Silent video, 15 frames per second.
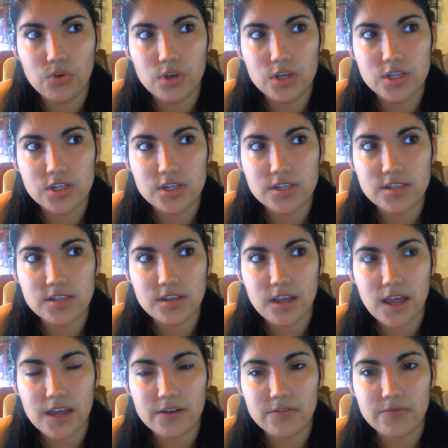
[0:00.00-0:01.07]
just
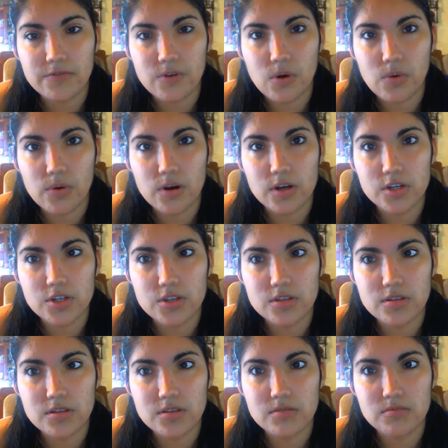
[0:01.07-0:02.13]
out of nowhere
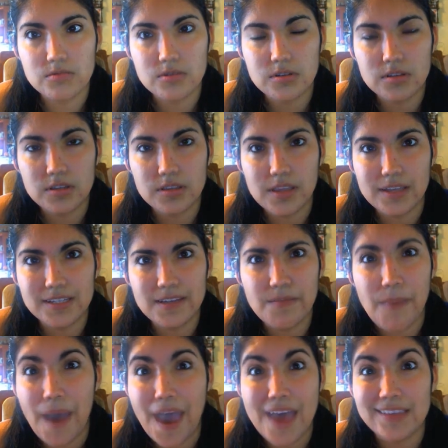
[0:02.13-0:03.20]
just like
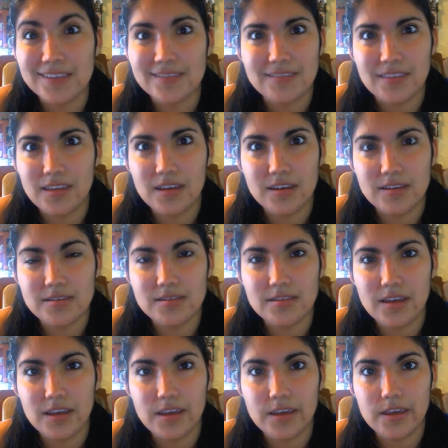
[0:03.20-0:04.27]
demands things
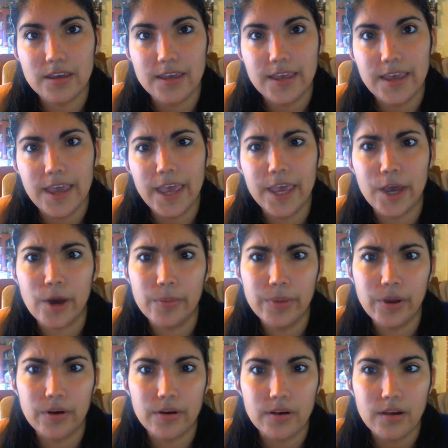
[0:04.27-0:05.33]
like, "Hey, come
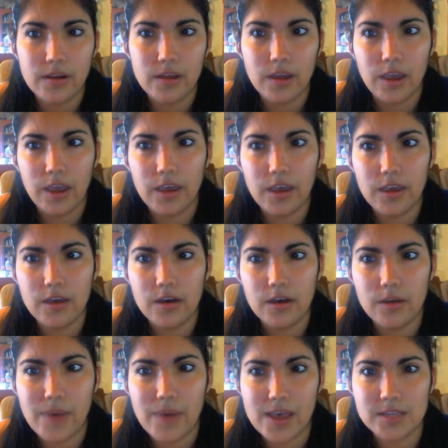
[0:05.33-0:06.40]
here. Hey,
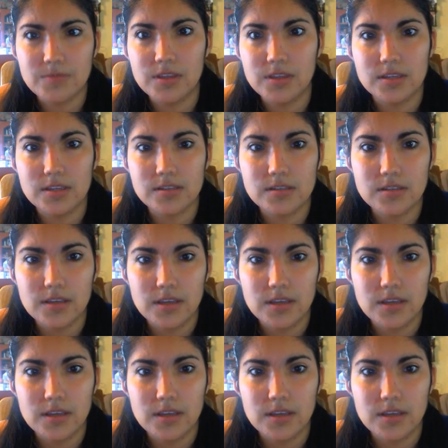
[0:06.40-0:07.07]
pass me this."